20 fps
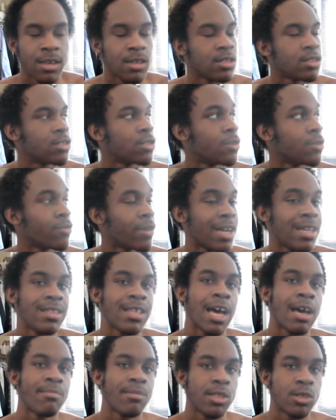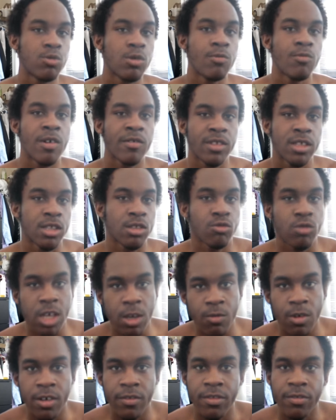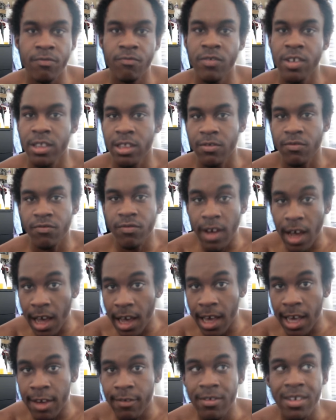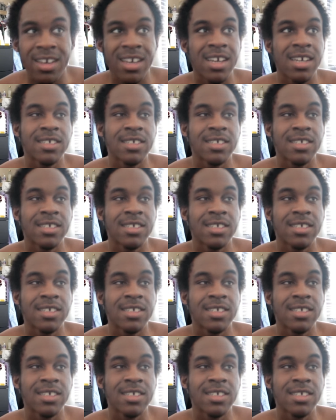So right now I'm between 153, 155.